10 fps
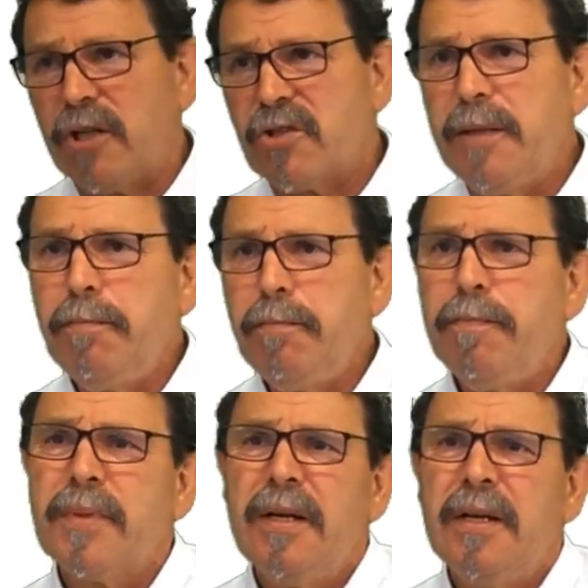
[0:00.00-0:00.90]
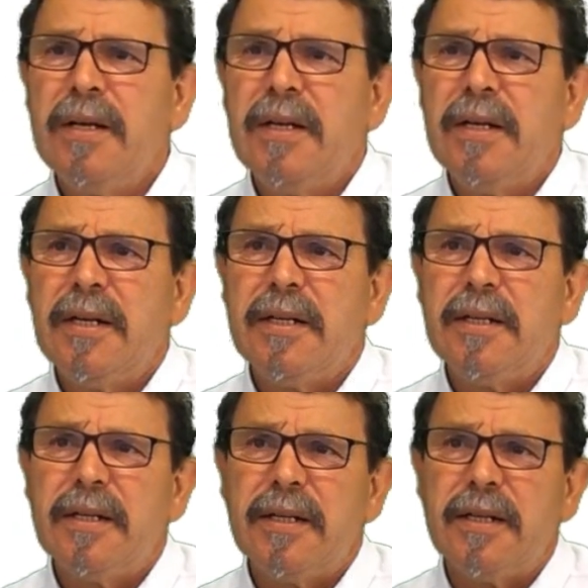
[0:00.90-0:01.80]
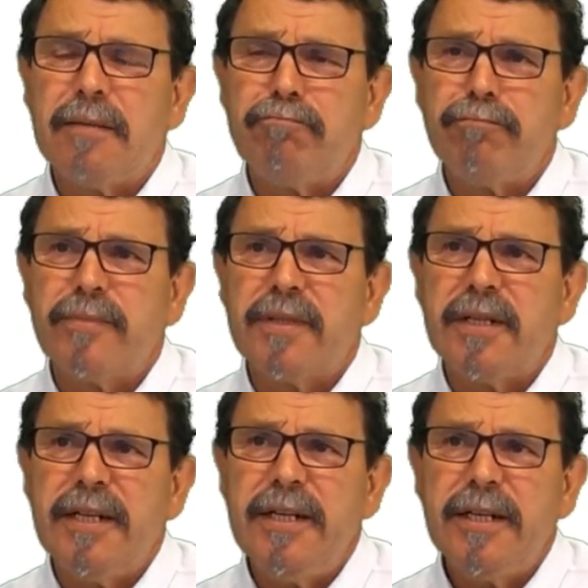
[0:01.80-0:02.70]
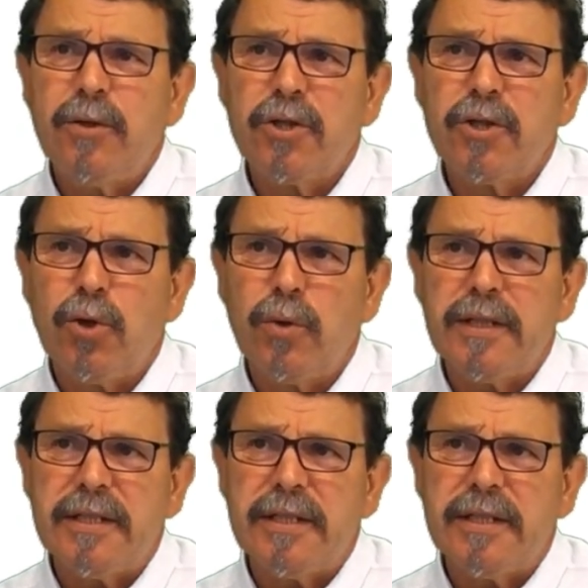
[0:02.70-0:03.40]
scheme. The heating control